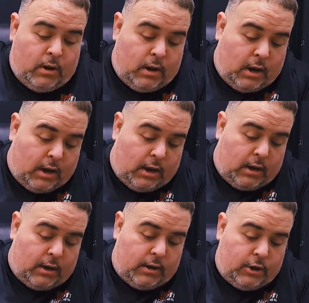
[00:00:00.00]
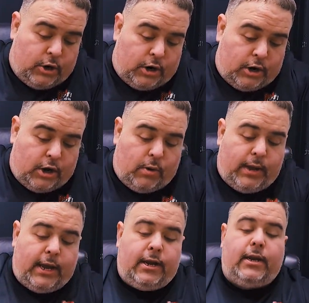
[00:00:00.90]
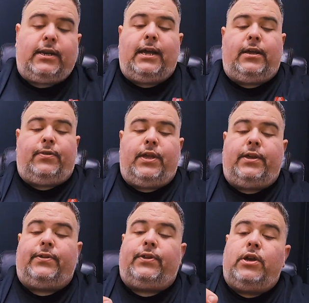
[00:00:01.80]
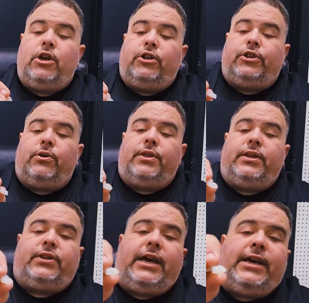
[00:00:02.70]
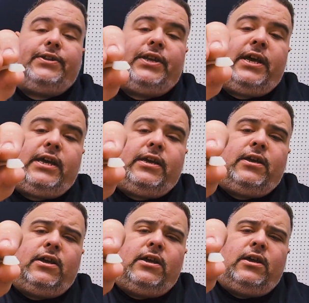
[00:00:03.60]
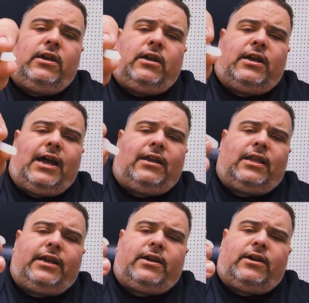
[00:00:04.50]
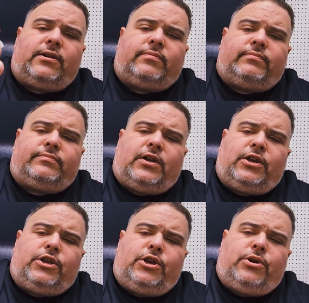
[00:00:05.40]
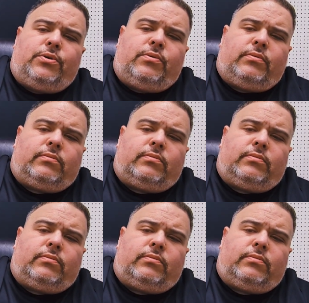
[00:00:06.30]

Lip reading: you're gonna go ahead and take this. So this has a kind of like a U.